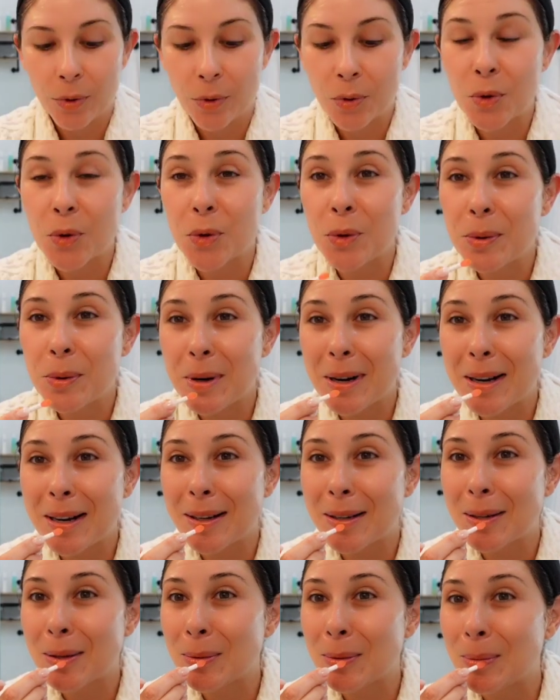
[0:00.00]
Oh
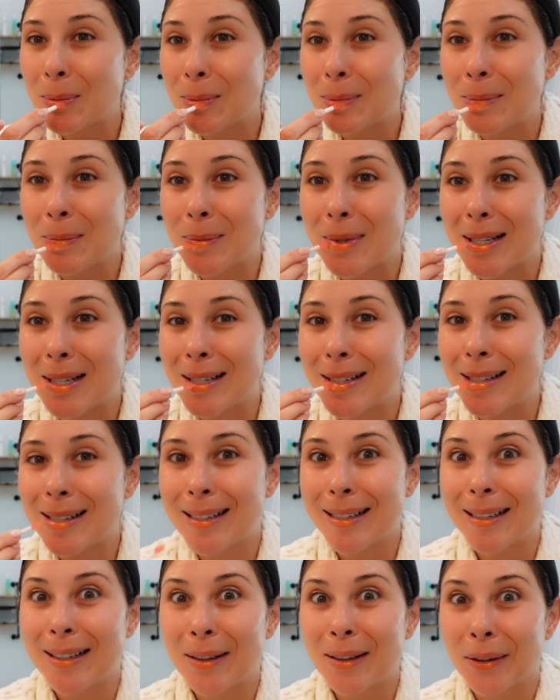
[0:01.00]

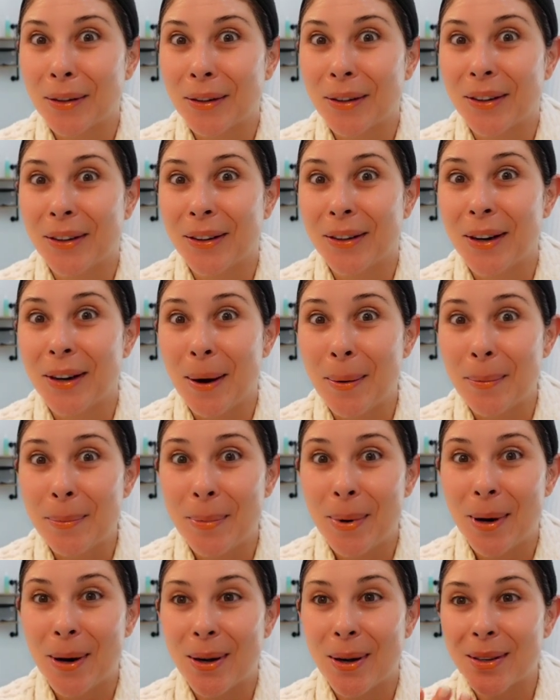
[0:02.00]
my
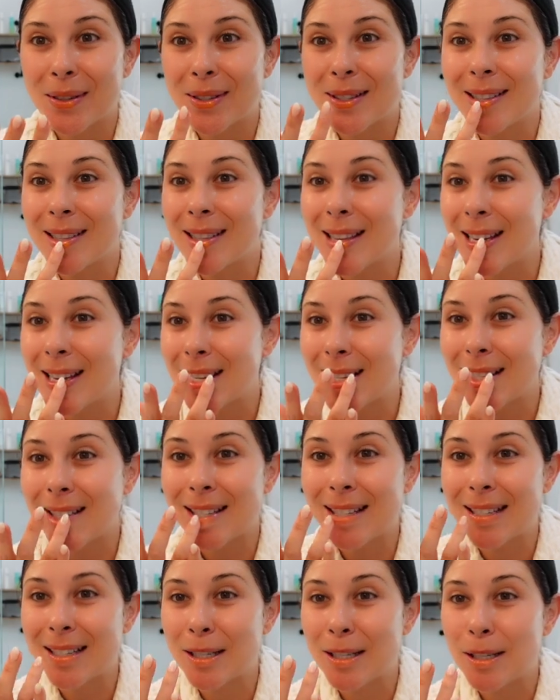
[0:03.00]
gumballs. This
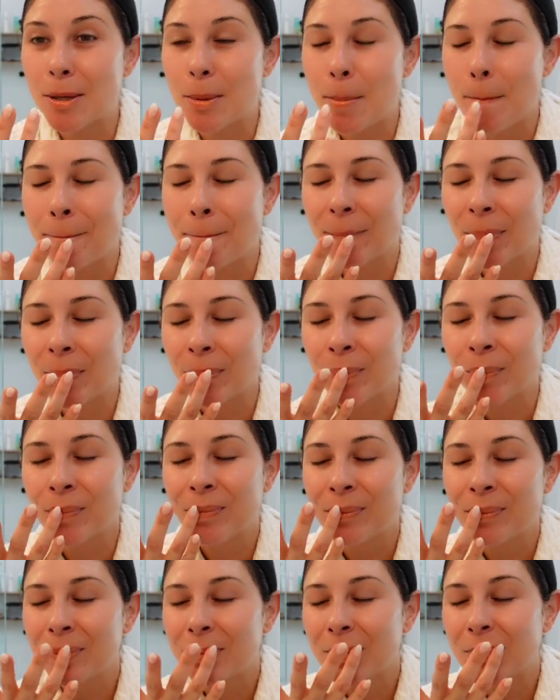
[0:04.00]
is
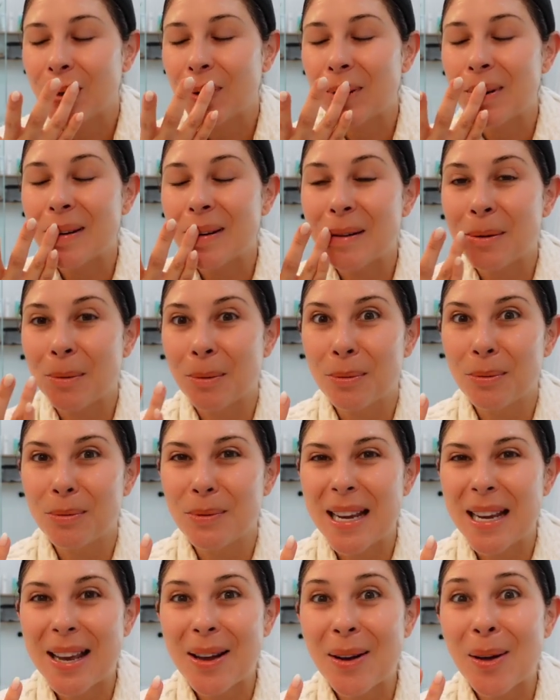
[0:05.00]

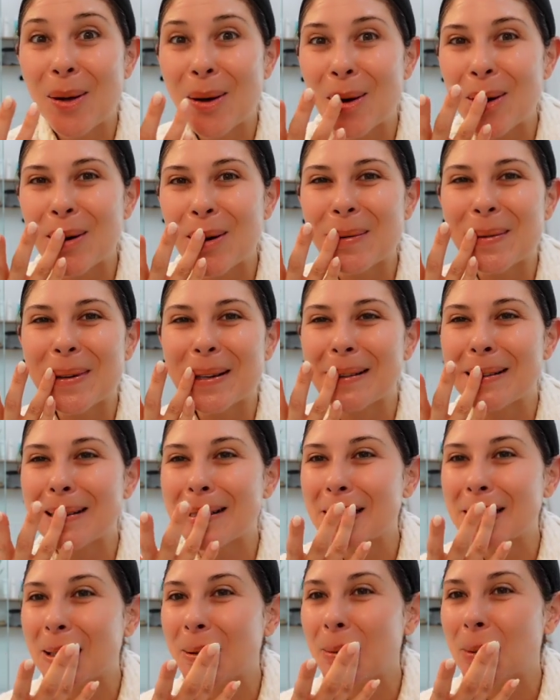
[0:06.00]
unreal. Oh my
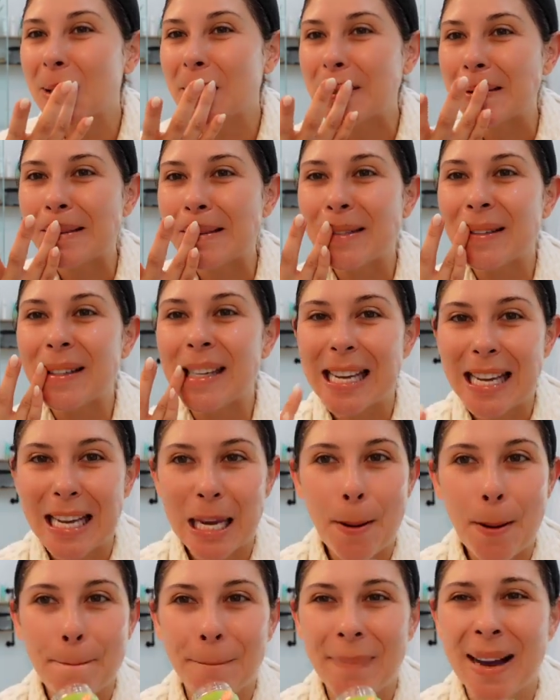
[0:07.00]
gosh, I want to
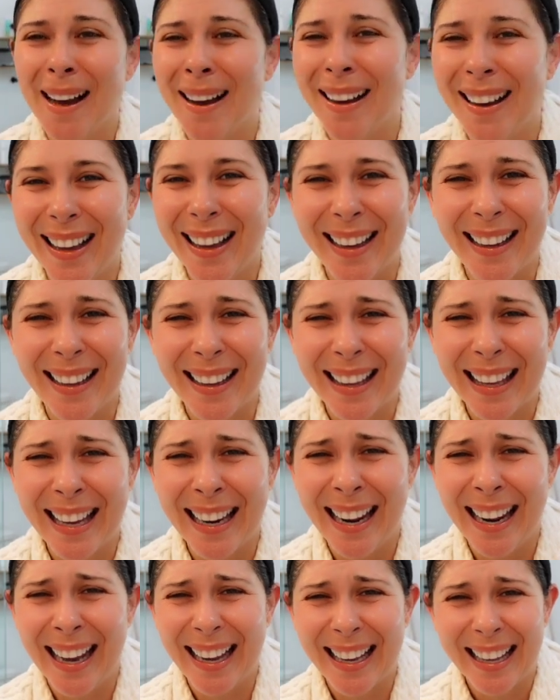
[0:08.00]
eat.
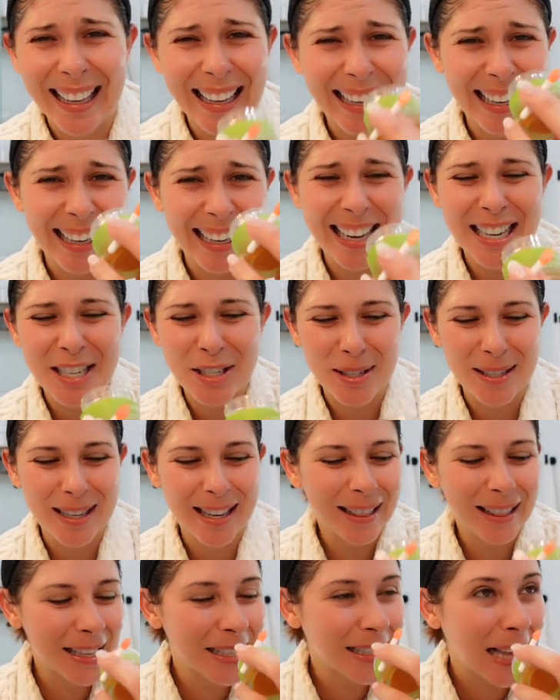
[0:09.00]
Can I just
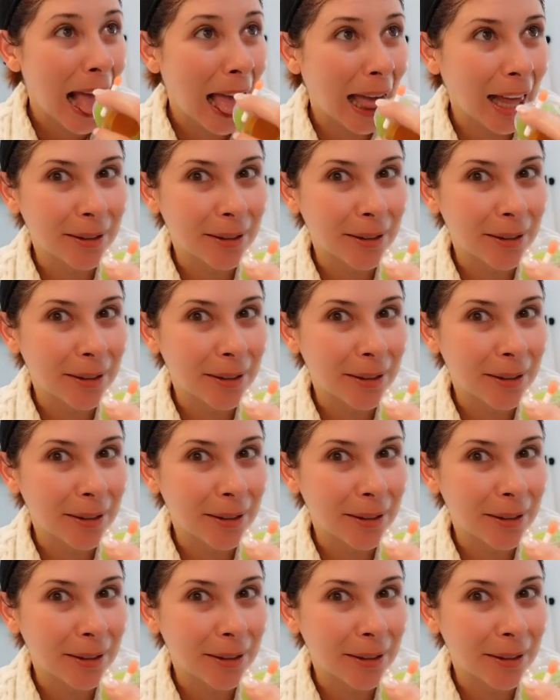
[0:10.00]
eat this?